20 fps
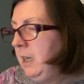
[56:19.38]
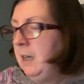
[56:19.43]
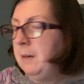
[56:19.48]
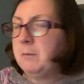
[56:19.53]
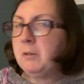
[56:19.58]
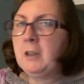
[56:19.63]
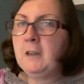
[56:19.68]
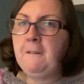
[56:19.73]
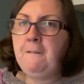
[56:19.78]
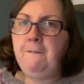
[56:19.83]

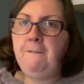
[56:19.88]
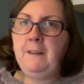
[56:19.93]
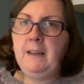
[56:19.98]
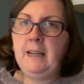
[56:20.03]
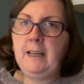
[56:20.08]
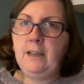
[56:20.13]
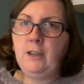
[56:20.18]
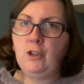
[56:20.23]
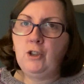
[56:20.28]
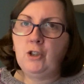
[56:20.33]
gonna
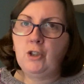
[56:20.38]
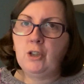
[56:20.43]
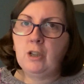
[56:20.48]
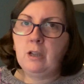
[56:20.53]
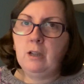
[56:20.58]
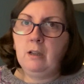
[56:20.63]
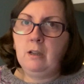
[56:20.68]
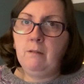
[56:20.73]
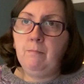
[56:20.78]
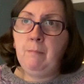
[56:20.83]
finish
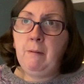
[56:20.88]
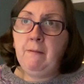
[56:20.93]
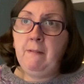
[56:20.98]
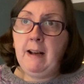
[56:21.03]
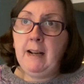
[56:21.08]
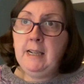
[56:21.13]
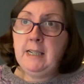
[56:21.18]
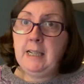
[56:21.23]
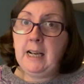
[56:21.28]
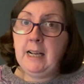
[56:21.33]
my
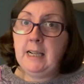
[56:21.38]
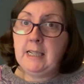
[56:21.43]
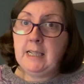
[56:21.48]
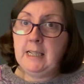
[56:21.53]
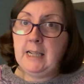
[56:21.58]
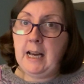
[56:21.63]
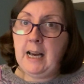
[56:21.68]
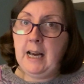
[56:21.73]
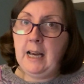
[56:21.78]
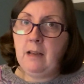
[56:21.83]
radiate
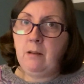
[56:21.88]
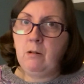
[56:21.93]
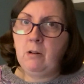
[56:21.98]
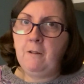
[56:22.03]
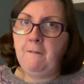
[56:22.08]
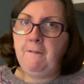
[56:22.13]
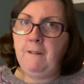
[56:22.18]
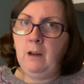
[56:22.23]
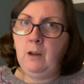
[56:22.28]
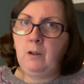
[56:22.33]
today. I'm gonna
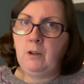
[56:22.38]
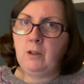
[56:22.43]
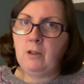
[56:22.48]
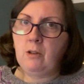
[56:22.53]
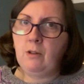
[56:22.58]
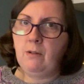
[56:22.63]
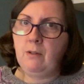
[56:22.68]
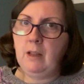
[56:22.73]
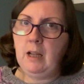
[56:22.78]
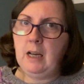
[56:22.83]
focus
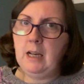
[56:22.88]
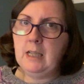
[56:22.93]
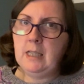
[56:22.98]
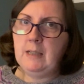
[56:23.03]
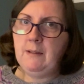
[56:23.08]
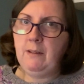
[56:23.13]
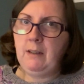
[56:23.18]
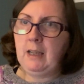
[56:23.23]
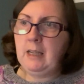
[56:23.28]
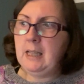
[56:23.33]
on that
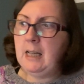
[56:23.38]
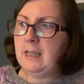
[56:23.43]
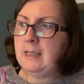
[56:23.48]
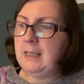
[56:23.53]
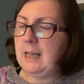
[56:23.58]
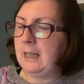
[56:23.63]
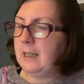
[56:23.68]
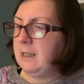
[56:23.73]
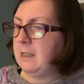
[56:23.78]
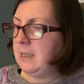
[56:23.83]
so we can get that
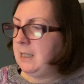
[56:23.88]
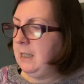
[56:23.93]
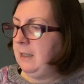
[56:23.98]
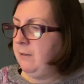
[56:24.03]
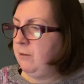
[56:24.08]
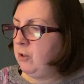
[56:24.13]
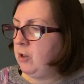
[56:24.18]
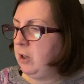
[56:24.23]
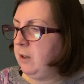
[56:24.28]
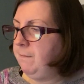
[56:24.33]
second
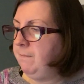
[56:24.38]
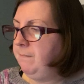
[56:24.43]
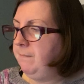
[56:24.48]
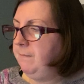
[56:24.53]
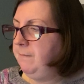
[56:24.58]
sleeve done.